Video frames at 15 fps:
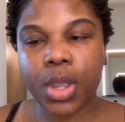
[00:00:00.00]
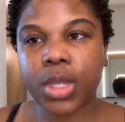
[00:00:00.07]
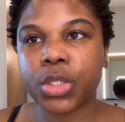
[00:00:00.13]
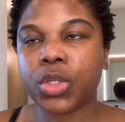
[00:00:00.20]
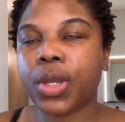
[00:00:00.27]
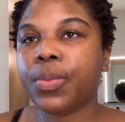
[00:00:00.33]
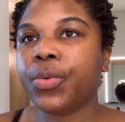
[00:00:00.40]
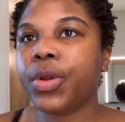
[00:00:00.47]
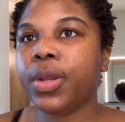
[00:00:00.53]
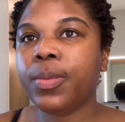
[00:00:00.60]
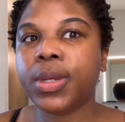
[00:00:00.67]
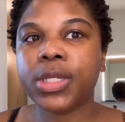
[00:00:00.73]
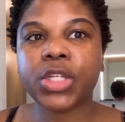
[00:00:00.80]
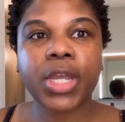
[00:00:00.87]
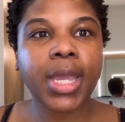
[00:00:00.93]
So I pretty
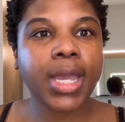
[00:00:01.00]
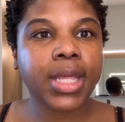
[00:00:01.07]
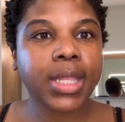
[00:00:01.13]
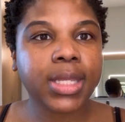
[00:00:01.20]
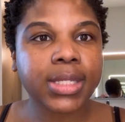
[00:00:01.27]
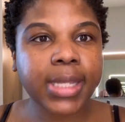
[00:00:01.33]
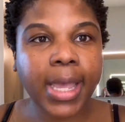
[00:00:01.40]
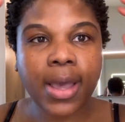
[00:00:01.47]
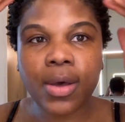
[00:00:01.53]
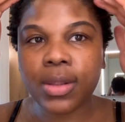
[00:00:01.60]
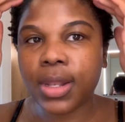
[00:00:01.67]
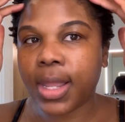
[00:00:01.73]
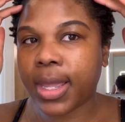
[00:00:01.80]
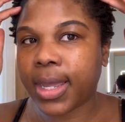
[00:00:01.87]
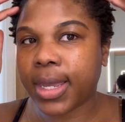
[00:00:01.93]
much add this
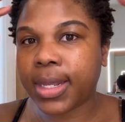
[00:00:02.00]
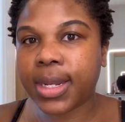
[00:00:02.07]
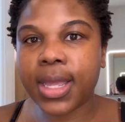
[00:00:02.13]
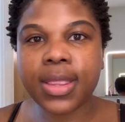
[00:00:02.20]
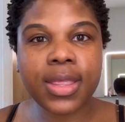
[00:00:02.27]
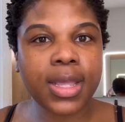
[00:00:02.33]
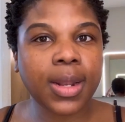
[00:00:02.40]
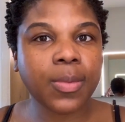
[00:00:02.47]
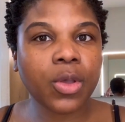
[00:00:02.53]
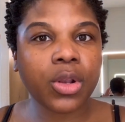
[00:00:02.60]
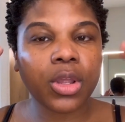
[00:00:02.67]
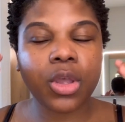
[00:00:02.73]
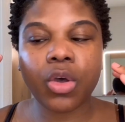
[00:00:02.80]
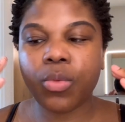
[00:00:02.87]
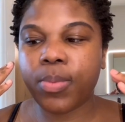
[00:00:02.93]
outline, and then I'm gonna
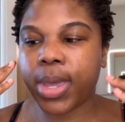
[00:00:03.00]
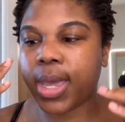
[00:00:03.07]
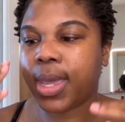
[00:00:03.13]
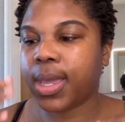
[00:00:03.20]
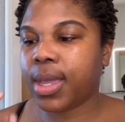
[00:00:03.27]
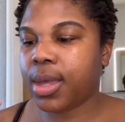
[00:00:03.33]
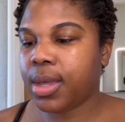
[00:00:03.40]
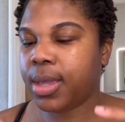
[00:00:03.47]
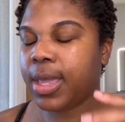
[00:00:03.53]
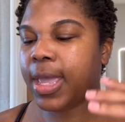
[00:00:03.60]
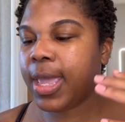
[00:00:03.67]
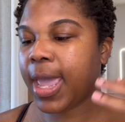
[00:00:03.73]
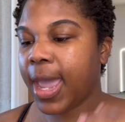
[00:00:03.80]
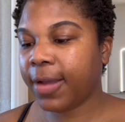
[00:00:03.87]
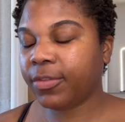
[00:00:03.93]
go back
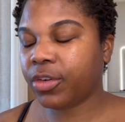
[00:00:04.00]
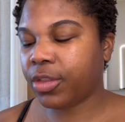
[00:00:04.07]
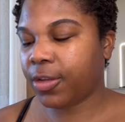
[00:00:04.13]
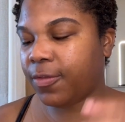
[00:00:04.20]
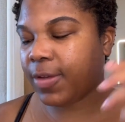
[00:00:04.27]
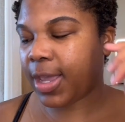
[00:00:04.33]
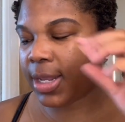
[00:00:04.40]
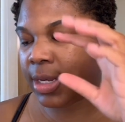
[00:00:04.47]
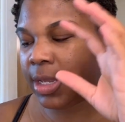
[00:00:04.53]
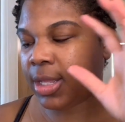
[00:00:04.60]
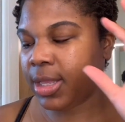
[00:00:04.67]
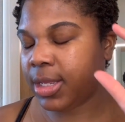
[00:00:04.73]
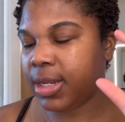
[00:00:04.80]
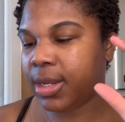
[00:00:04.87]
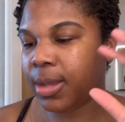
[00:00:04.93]
after the fact and
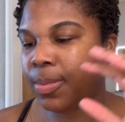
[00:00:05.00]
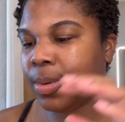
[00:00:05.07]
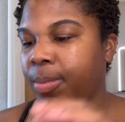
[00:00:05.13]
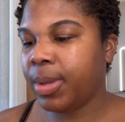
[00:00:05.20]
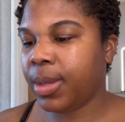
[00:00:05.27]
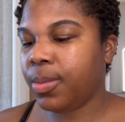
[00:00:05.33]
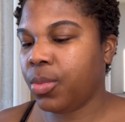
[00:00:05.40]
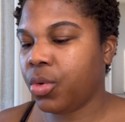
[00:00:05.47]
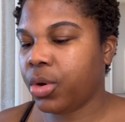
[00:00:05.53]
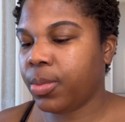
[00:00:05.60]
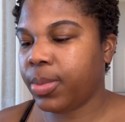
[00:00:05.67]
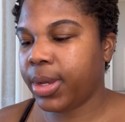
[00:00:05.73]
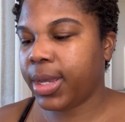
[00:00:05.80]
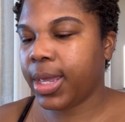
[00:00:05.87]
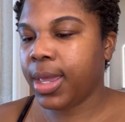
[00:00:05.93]
clean it up a bit more,
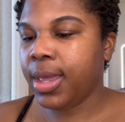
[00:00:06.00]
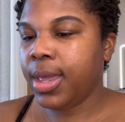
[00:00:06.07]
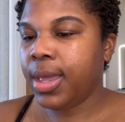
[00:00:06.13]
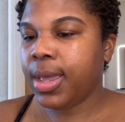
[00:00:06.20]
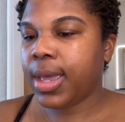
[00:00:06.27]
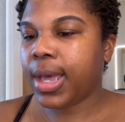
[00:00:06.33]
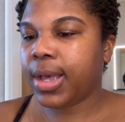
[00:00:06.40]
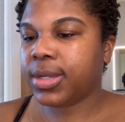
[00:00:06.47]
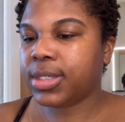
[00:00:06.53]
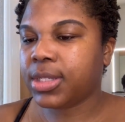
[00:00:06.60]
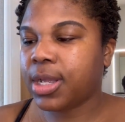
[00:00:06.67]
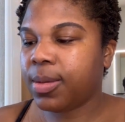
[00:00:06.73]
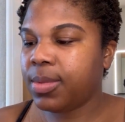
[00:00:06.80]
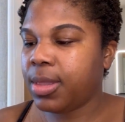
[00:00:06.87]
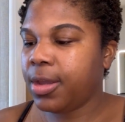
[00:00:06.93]
but I'll
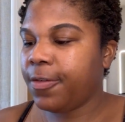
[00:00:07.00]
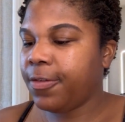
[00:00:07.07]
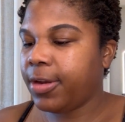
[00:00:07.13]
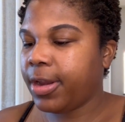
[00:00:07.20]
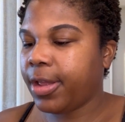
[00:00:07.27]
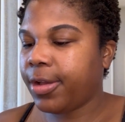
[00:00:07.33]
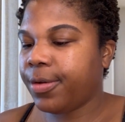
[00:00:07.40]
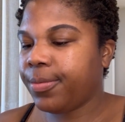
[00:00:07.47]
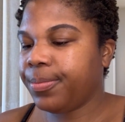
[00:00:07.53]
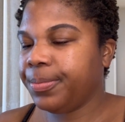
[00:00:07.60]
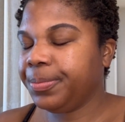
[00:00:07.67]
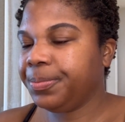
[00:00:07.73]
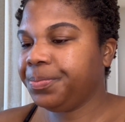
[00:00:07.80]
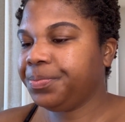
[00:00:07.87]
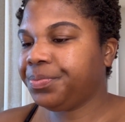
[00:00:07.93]
stop there for now.
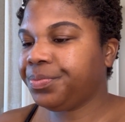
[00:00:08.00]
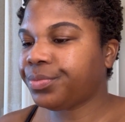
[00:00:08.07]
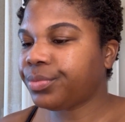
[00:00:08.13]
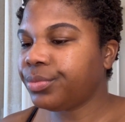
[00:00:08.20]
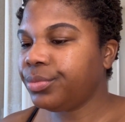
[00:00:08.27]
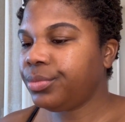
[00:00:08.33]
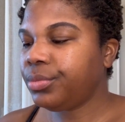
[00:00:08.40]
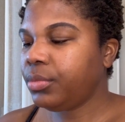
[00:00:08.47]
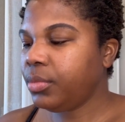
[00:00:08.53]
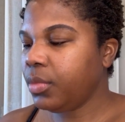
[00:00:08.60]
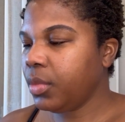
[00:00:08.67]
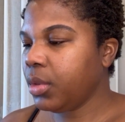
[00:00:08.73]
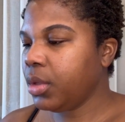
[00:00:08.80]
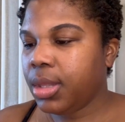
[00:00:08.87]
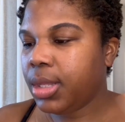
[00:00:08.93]

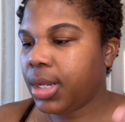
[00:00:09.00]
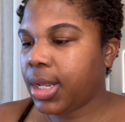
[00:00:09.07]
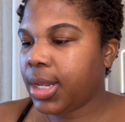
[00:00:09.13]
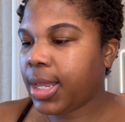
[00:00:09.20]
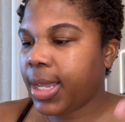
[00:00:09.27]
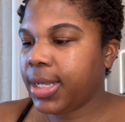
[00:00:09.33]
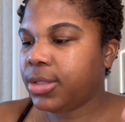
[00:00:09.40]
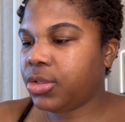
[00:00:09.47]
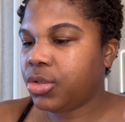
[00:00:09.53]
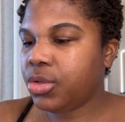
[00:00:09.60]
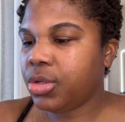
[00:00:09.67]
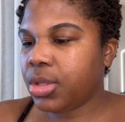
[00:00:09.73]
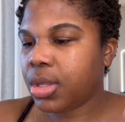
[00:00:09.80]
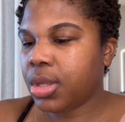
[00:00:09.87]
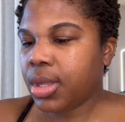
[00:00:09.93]
Then I like to
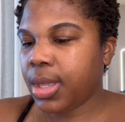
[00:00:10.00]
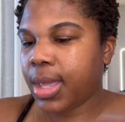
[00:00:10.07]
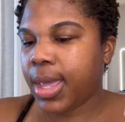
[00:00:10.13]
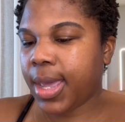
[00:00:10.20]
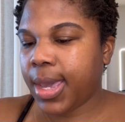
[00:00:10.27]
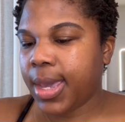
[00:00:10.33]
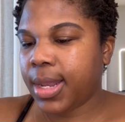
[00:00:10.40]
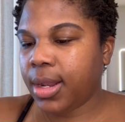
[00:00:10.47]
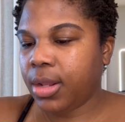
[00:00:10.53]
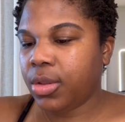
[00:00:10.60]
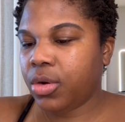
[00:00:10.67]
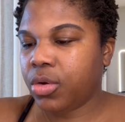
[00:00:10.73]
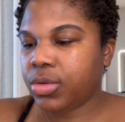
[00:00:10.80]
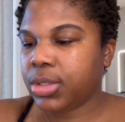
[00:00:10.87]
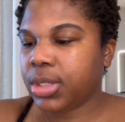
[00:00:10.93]
add a
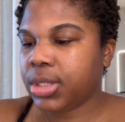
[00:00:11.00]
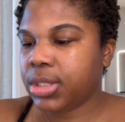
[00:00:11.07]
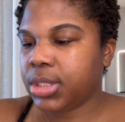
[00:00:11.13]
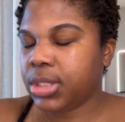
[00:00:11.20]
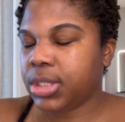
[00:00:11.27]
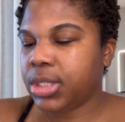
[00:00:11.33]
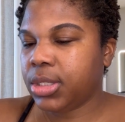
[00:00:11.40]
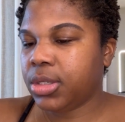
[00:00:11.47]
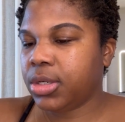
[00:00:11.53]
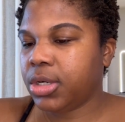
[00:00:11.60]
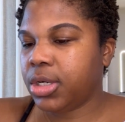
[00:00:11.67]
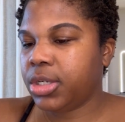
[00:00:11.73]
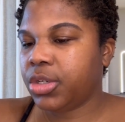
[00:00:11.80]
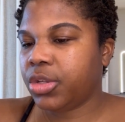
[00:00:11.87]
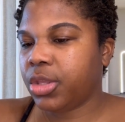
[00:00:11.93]
little concealer
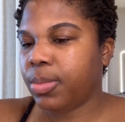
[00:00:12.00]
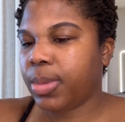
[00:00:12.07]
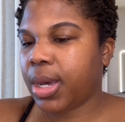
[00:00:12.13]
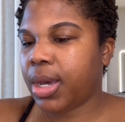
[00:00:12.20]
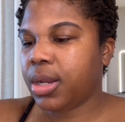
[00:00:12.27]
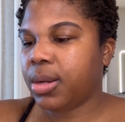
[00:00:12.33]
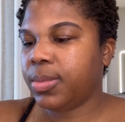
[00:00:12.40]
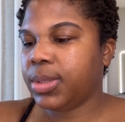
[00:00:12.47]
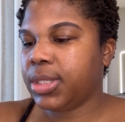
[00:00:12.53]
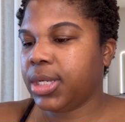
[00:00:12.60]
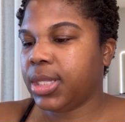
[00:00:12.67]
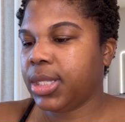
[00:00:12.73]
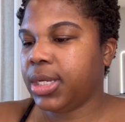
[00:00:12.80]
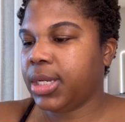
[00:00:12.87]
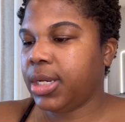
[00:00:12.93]
under the bottom to
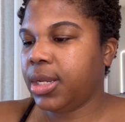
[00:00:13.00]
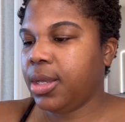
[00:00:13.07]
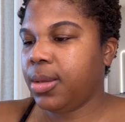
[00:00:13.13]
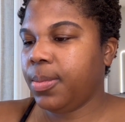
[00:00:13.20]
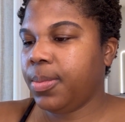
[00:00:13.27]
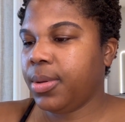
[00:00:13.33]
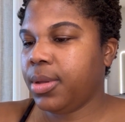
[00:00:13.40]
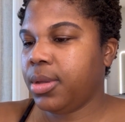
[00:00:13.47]
clean it up.